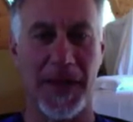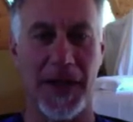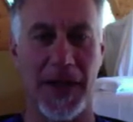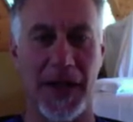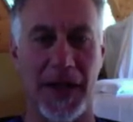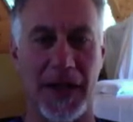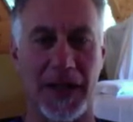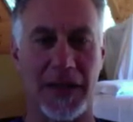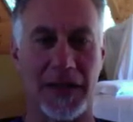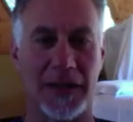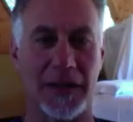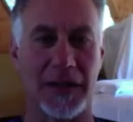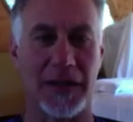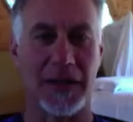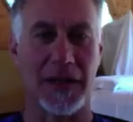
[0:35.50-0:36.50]

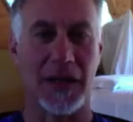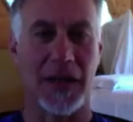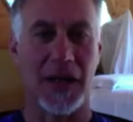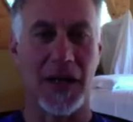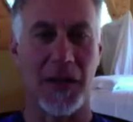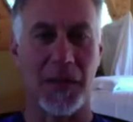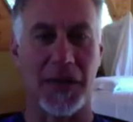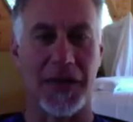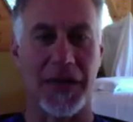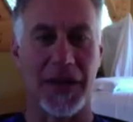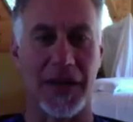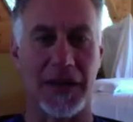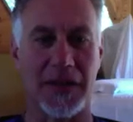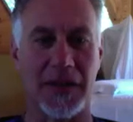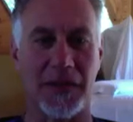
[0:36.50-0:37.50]
And a couple of
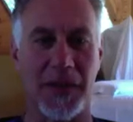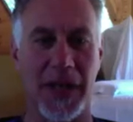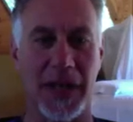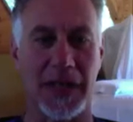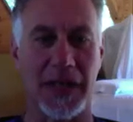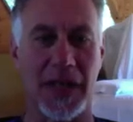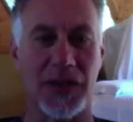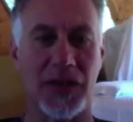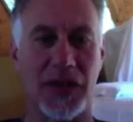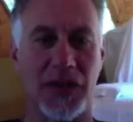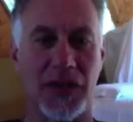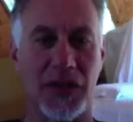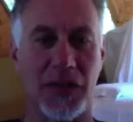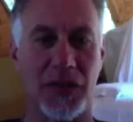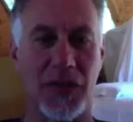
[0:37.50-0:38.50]
things to pay attention
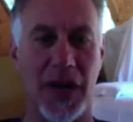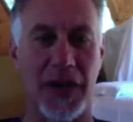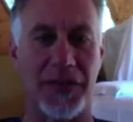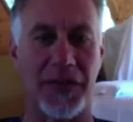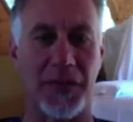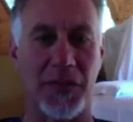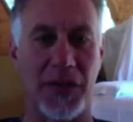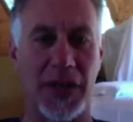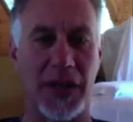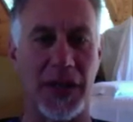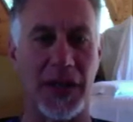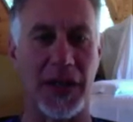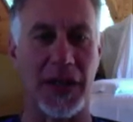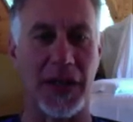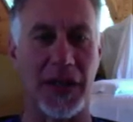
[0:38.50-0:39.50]
to around the
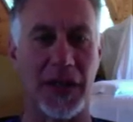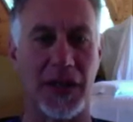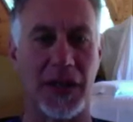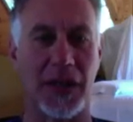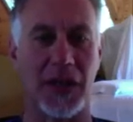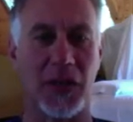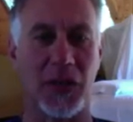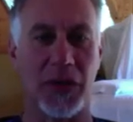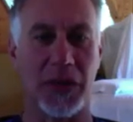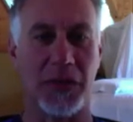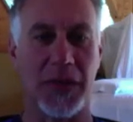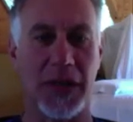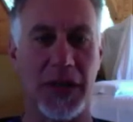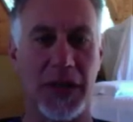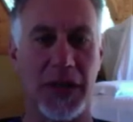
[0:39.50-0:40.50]
breathing would
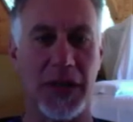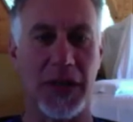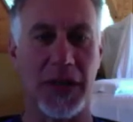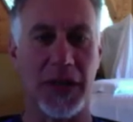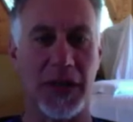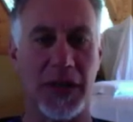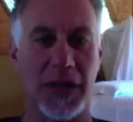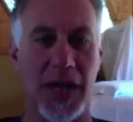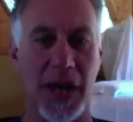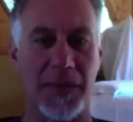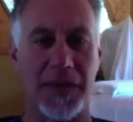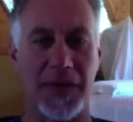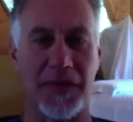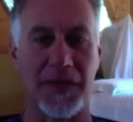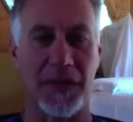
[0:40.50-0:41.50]
be the
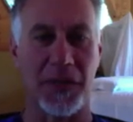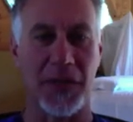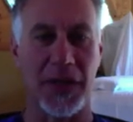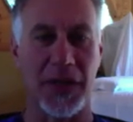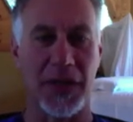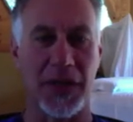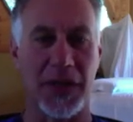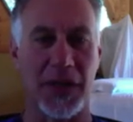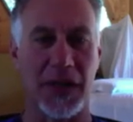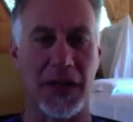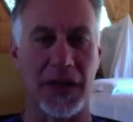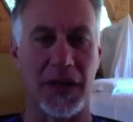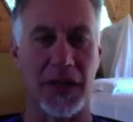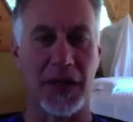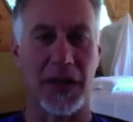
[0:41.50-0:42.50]
depth of the
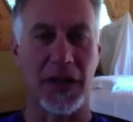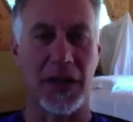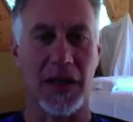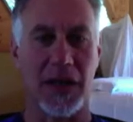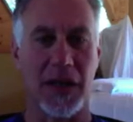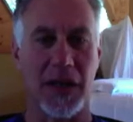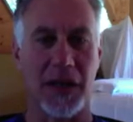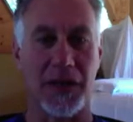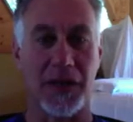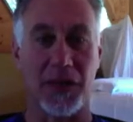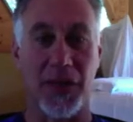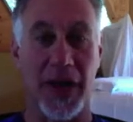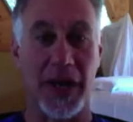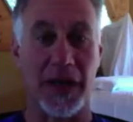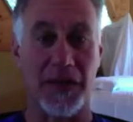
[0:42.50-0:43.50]
breathing, the
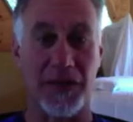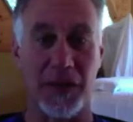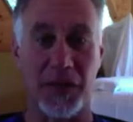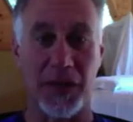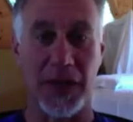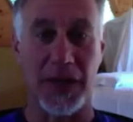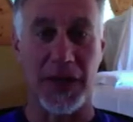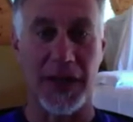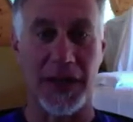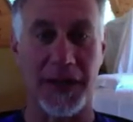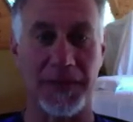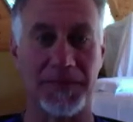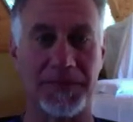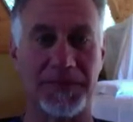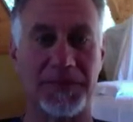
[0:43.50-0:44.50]
rate of the
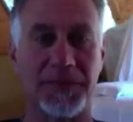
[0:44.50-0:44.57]
breathing.